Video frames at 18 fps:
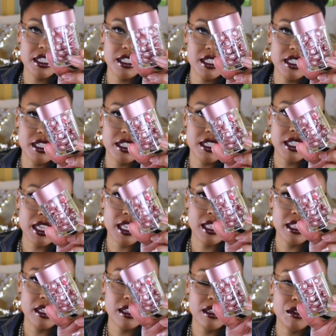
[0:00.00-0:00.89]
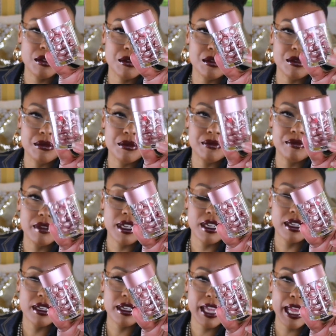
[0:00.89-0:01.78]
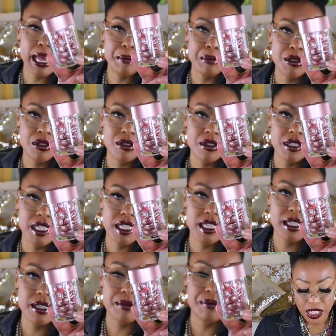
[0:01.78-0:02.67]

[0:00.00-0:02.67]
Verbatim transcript: see, it's got the little uh, capsules in it.